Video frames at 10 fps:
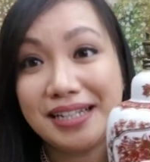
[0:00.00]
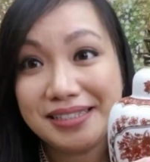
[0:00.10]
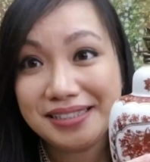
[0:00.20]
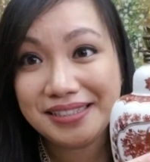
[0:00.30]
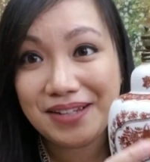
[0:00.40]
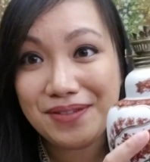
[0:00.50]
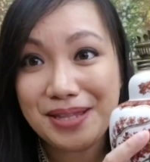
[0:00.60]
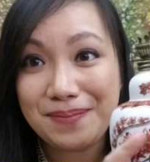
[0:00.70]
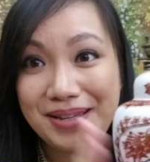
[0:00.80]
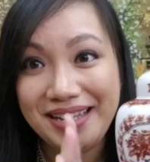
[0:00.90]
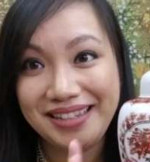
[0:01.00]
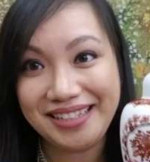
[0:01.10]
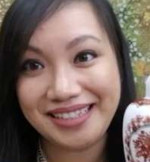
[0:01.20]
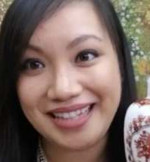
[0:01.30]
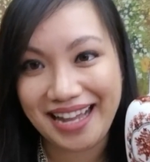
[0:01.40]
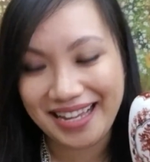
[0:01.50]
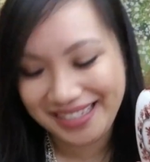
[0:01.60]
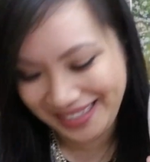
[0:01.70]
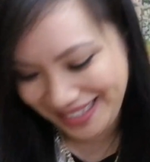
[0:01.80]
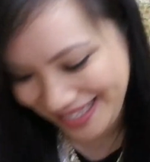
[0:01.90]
I just love it. Let me get the glass.